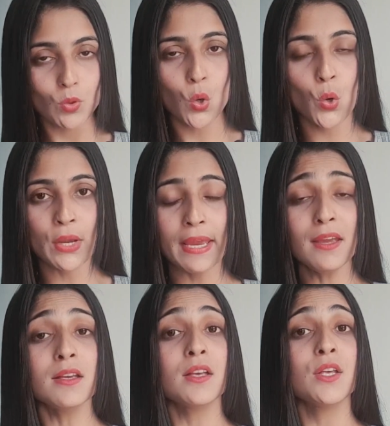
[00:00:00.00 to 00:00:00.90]
Okay,
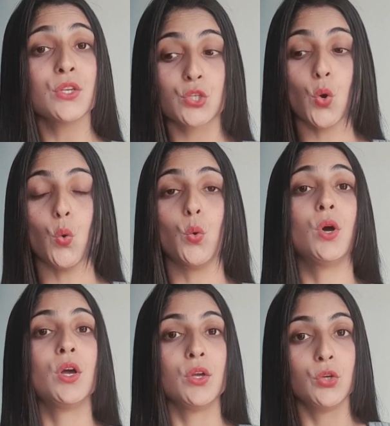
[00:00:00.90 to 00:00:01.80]
so
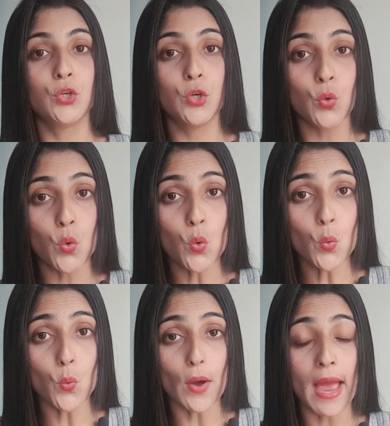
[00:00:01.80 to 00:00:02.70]
you
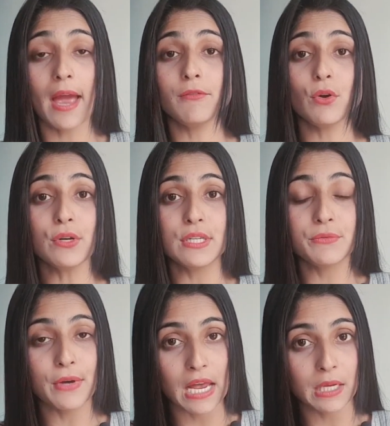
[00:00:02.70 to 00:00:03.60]
have not
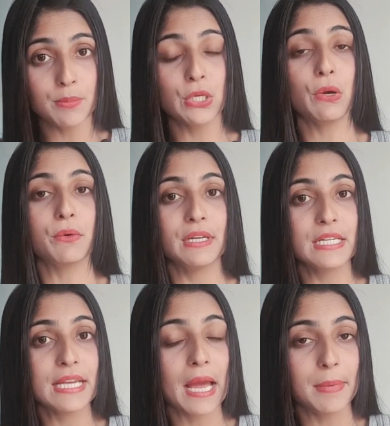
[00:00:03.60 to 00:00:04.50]
developed your
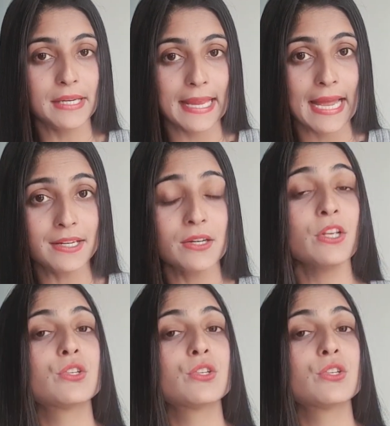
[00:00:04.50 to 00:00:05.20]
reading habit yet,